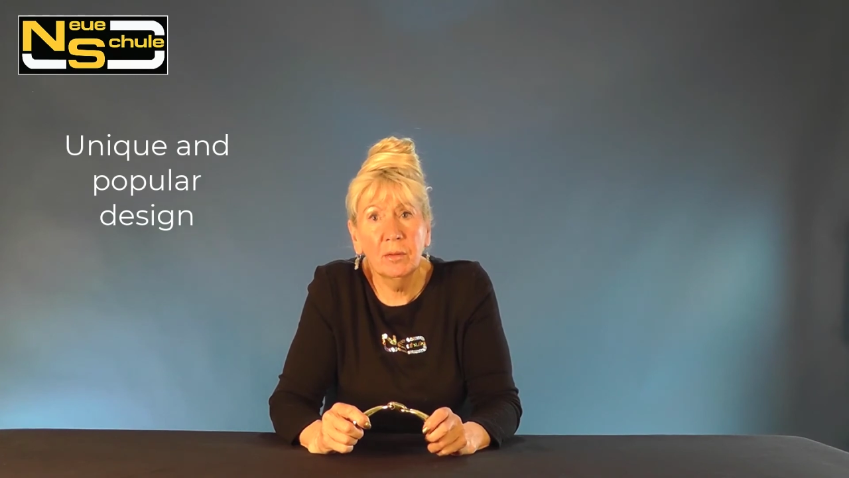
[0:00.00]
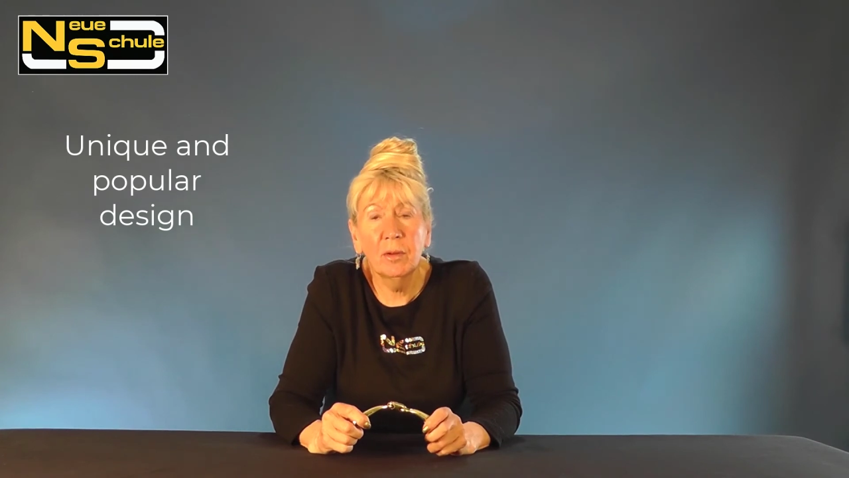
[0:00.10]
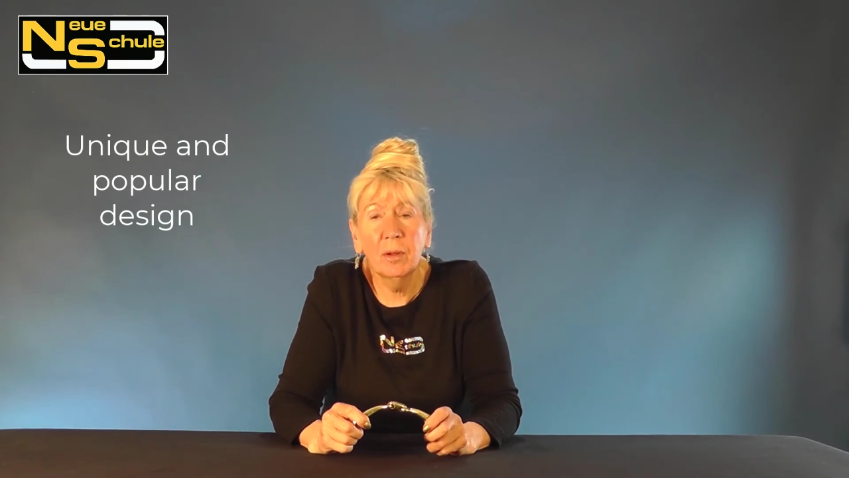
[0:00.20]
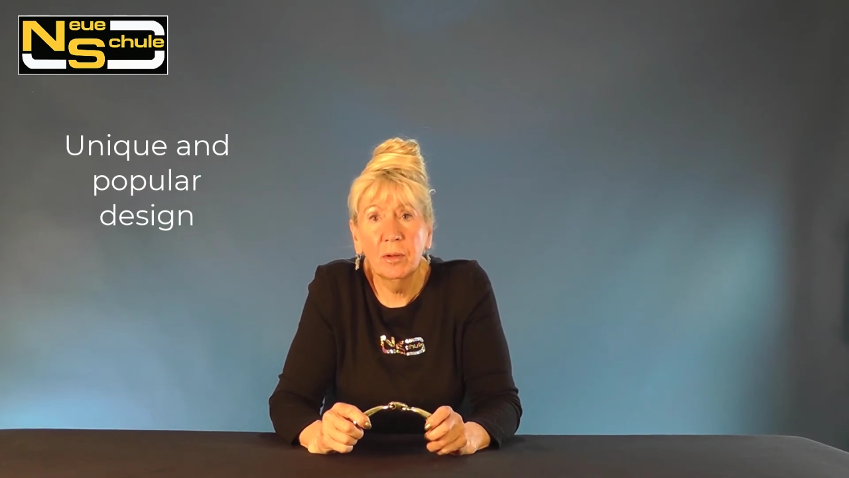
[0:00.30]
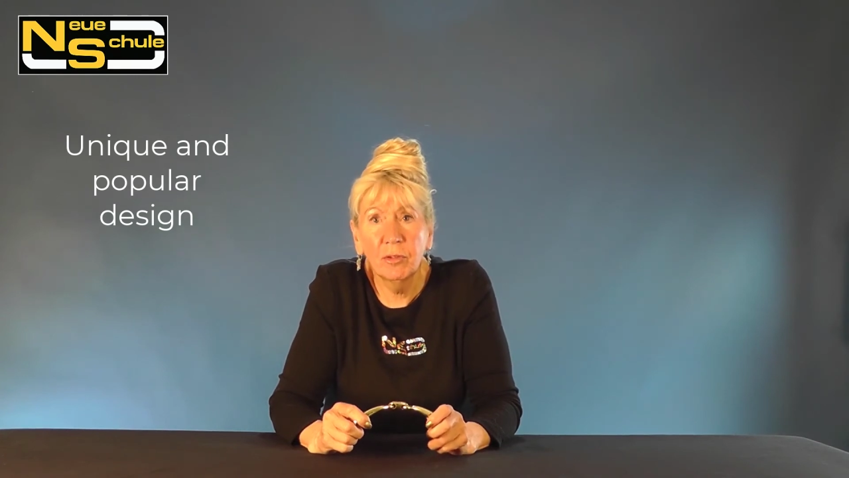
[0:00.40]
to
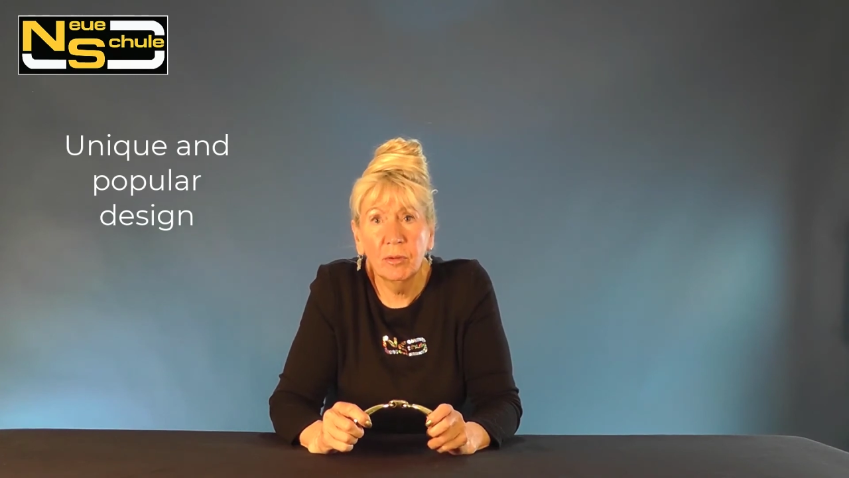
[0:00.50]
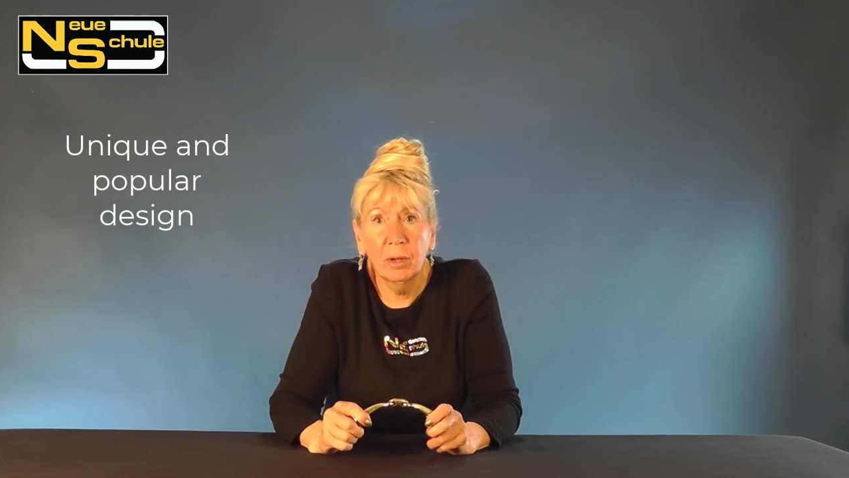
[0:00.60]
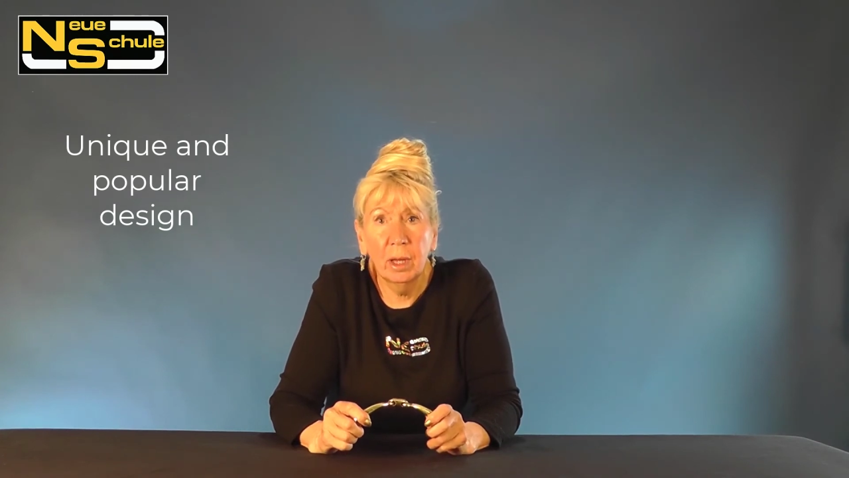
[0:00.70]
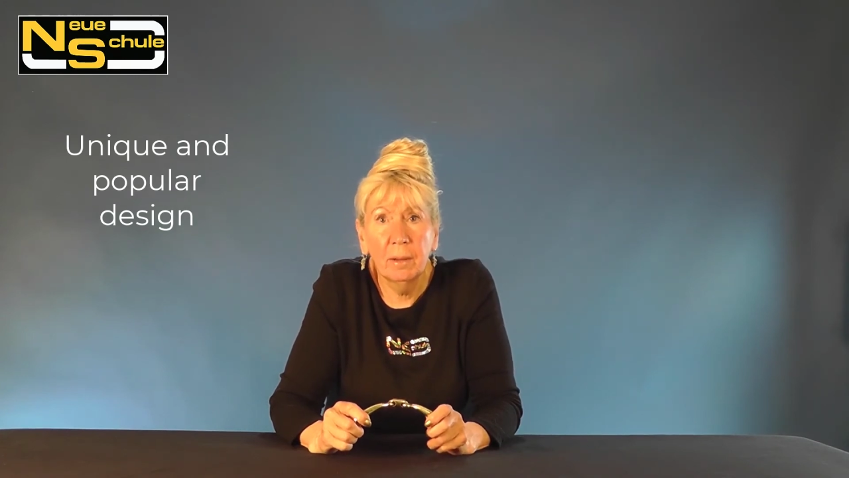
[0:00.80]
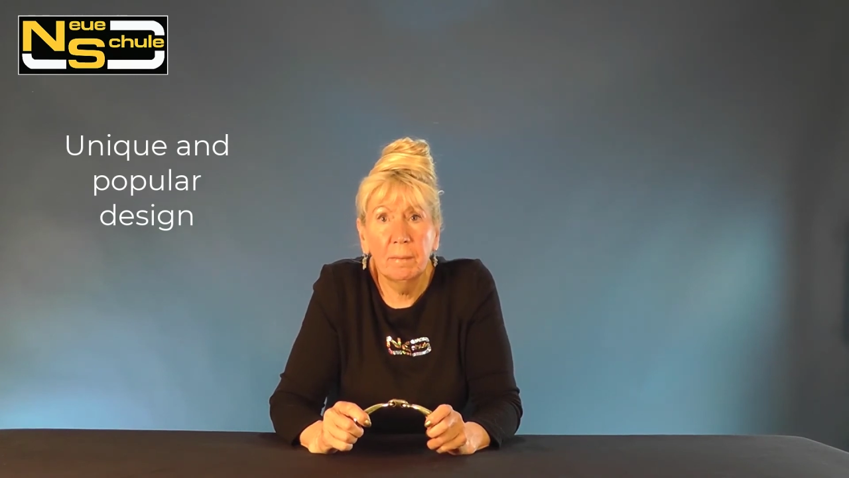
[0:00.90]
Neue
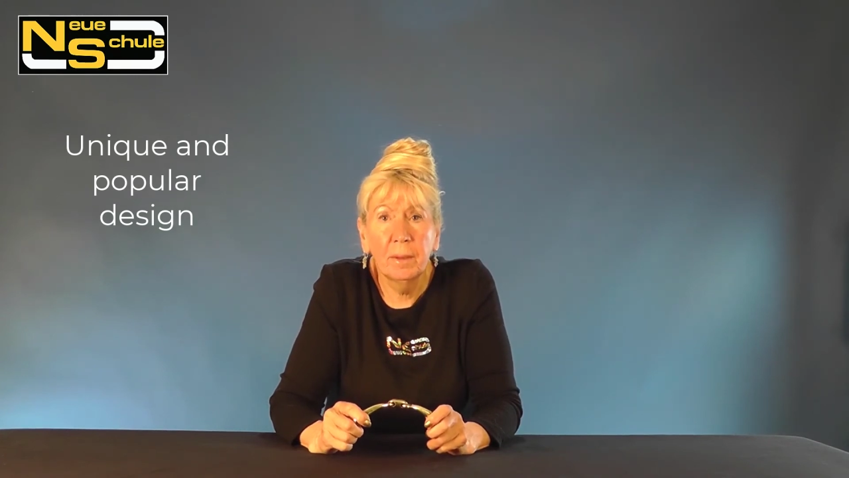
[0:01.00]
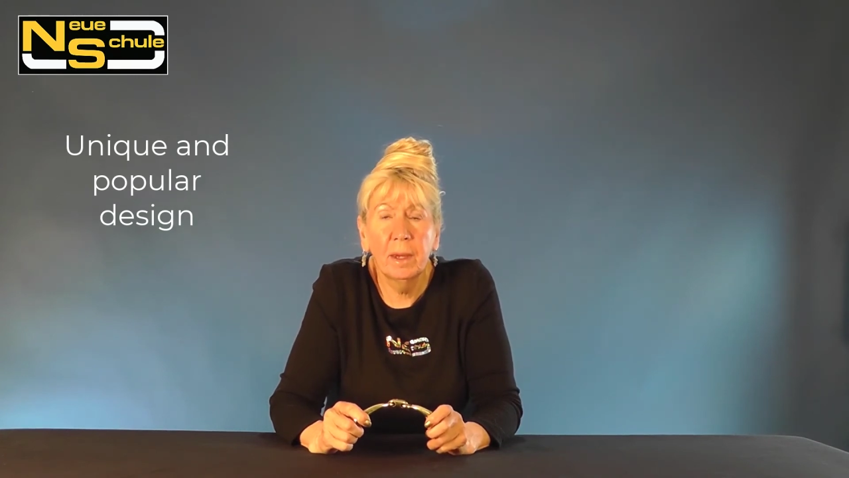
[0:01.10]
Schule.